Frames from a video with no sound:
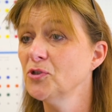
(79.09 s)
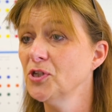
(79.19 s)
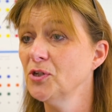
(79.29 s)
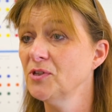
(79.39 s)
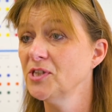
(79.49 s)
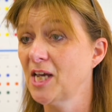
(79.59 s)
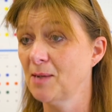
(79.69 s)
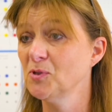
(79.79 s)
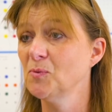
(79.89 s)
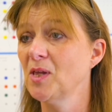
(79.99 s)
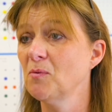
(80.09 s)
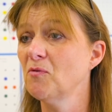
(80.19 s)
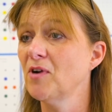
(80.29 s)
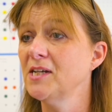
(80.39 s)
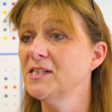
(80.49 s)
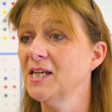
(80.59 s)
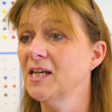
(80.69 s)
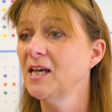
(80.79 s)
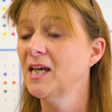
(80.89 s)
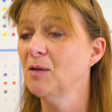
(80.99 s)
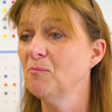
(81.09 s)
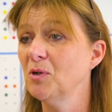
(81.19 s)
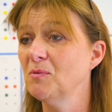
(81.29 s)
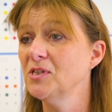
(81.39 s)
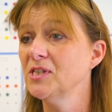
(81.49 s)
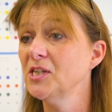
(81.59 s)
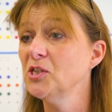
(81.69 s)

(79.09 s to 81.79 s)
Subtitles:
to the tables where they were writing implements and